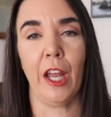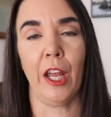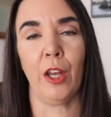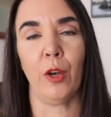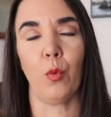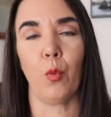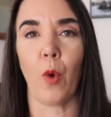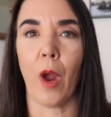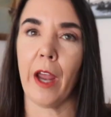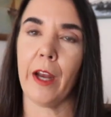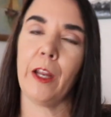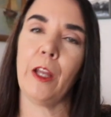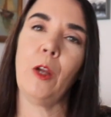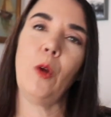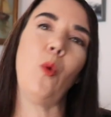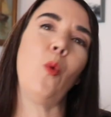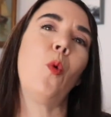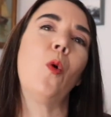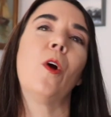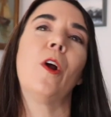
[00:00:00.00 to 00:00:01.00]
in
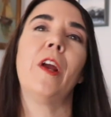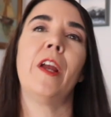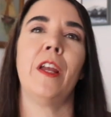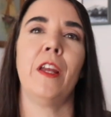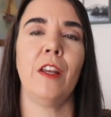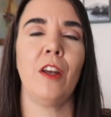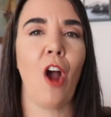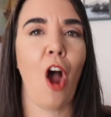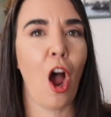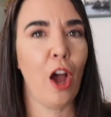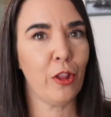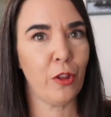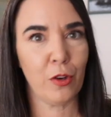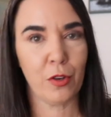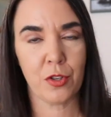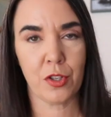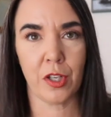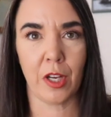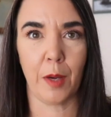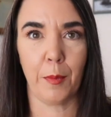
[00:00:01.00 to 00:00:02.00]
writing or in
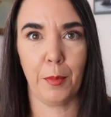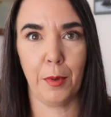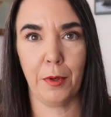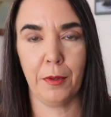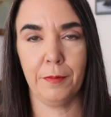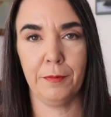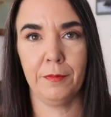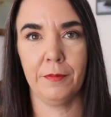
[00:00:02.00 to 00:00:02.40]
authorship.